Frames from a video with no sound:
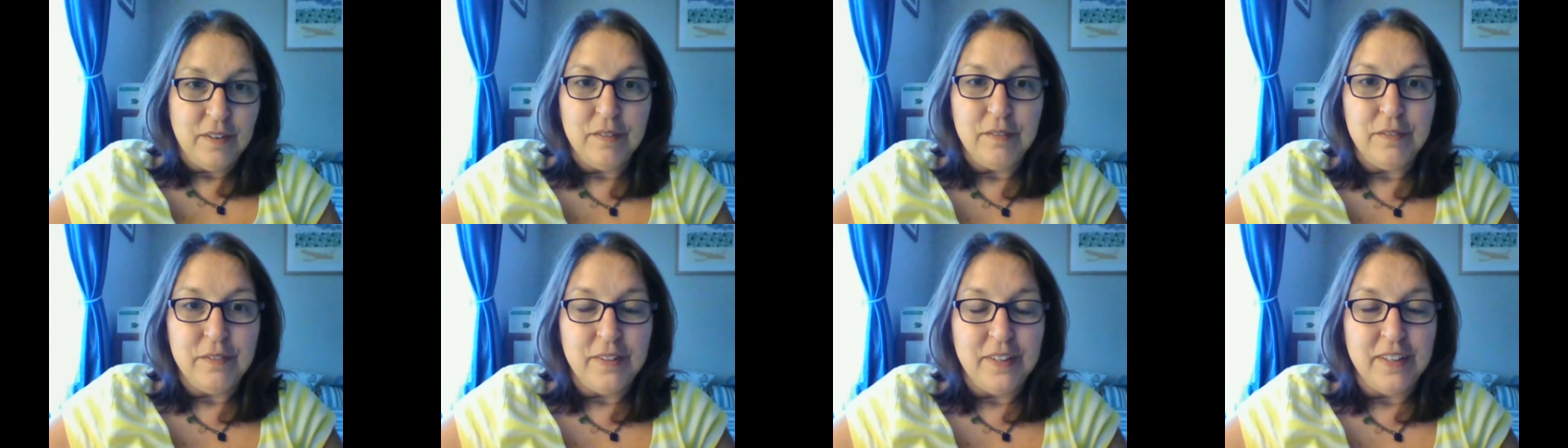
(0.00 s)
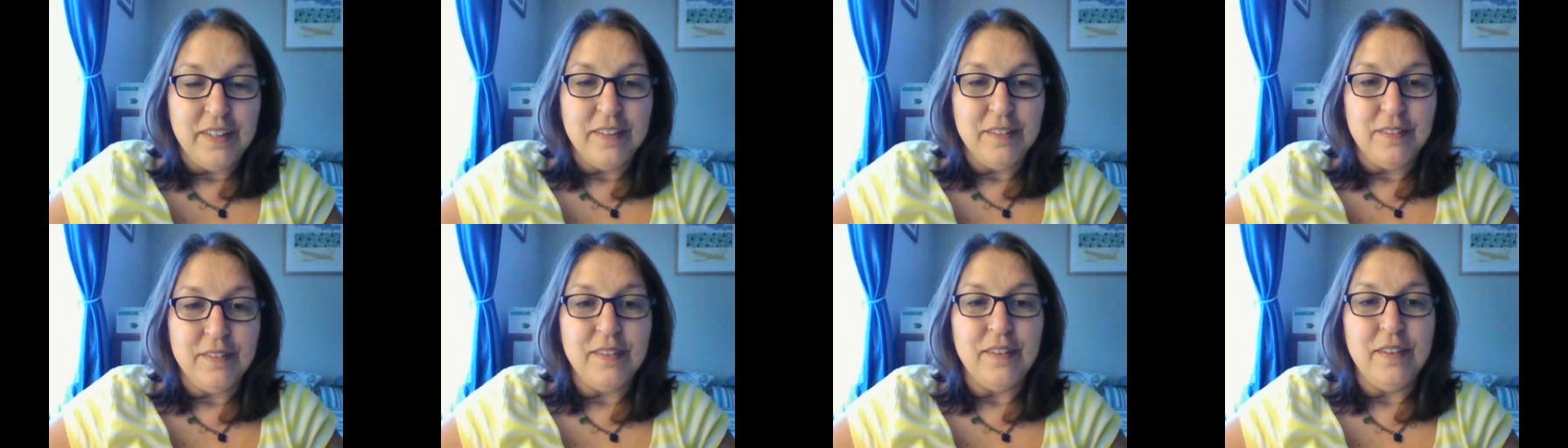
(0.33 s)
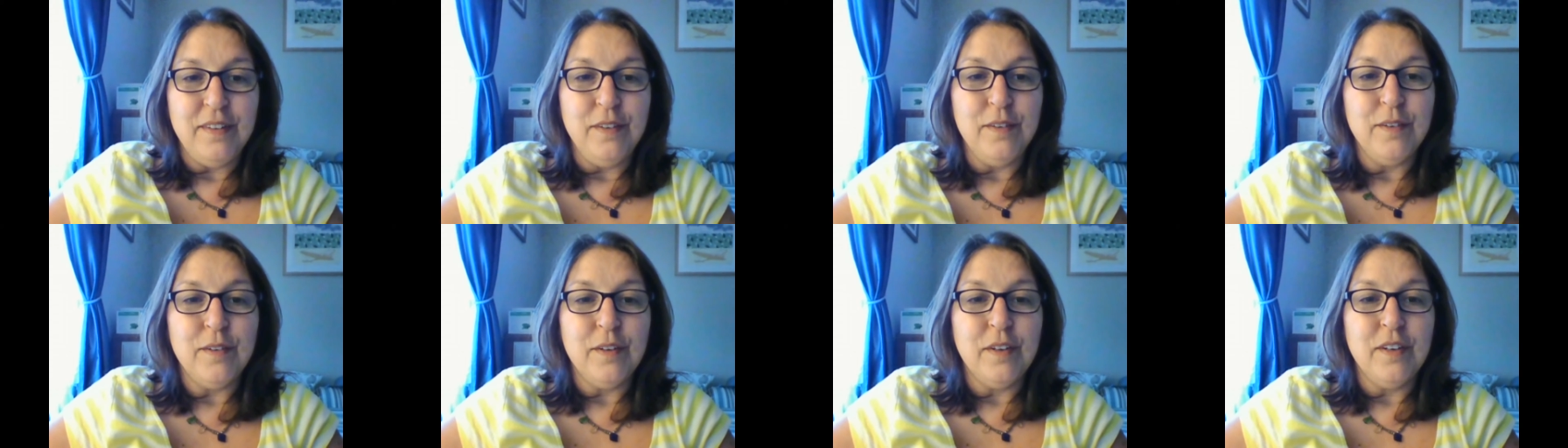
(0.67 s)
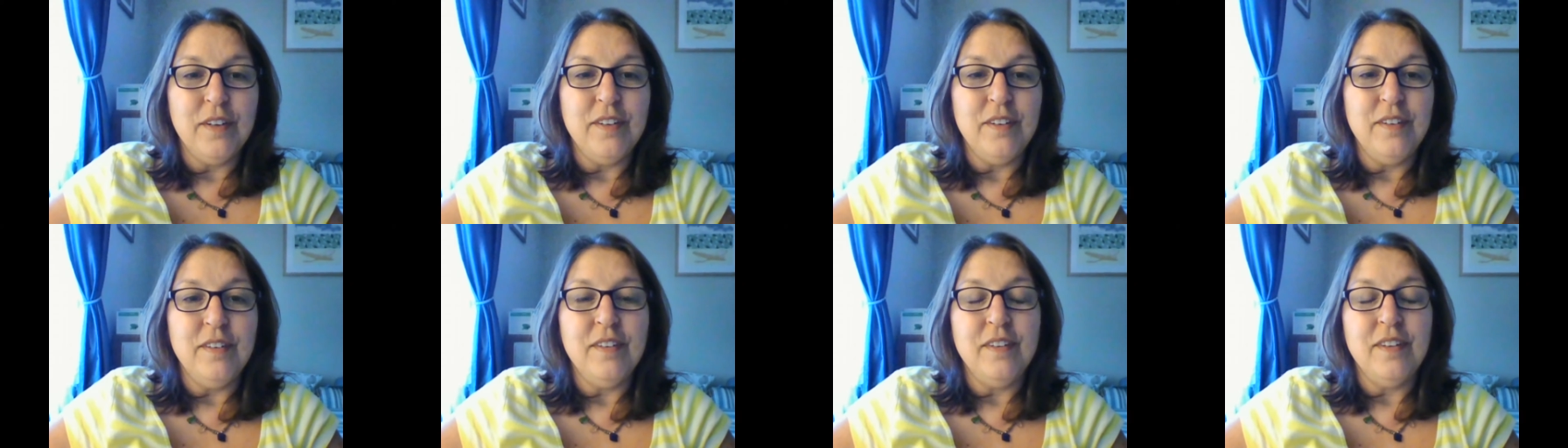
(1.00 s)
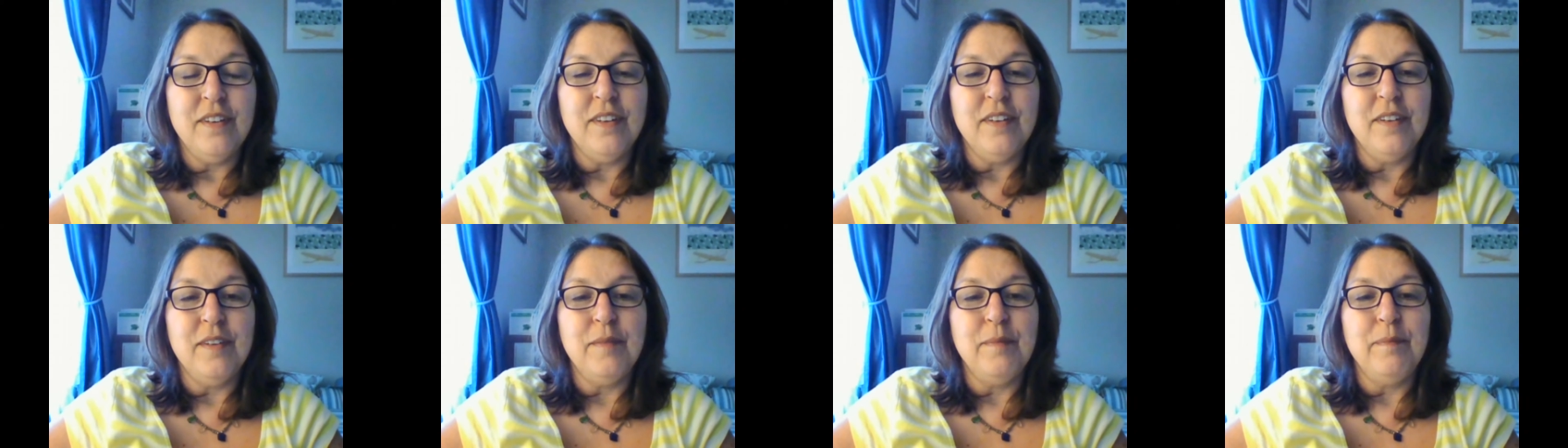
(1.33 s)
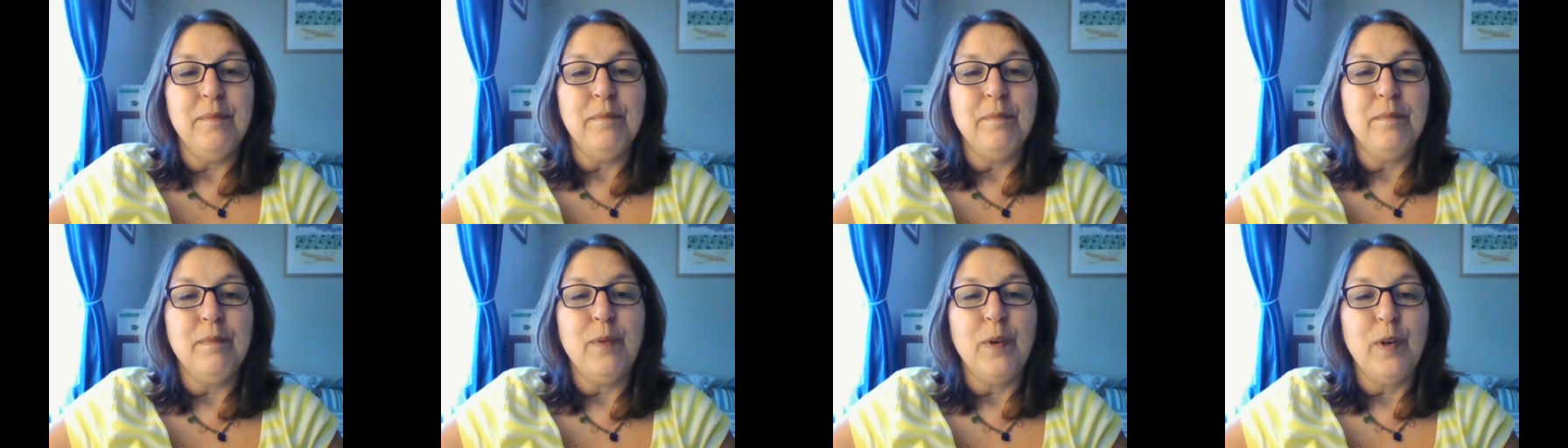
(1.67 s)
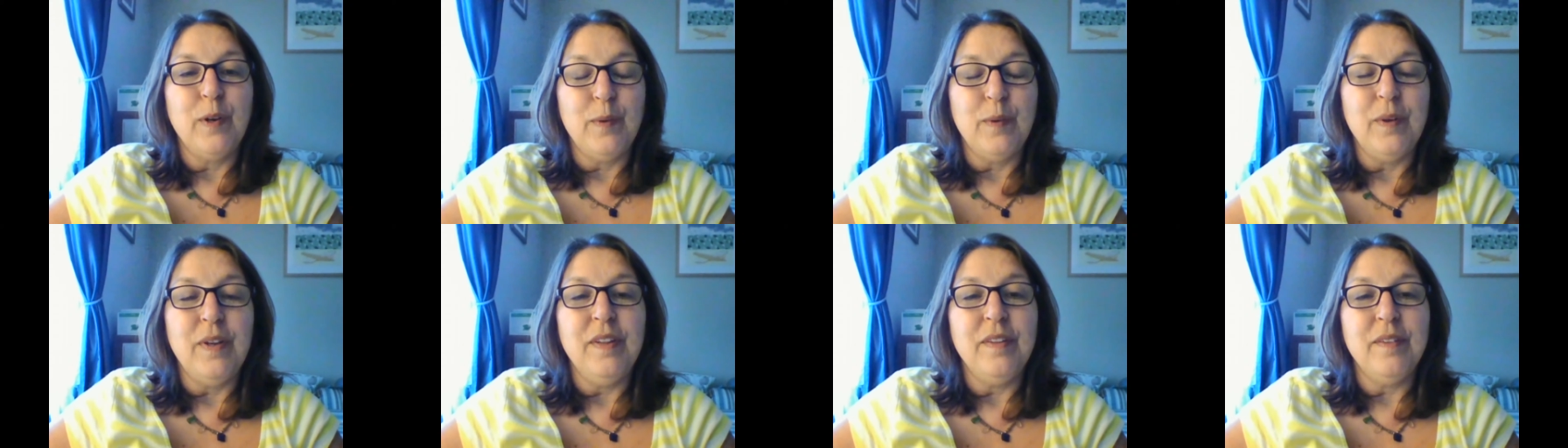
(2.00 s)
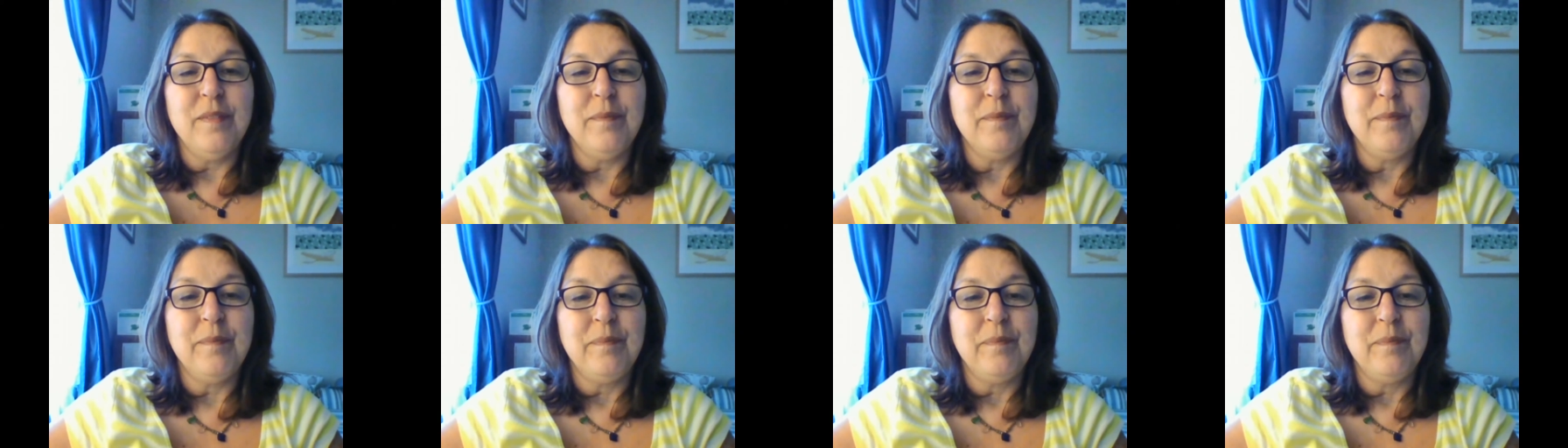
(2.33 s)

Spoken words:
things that you can work with.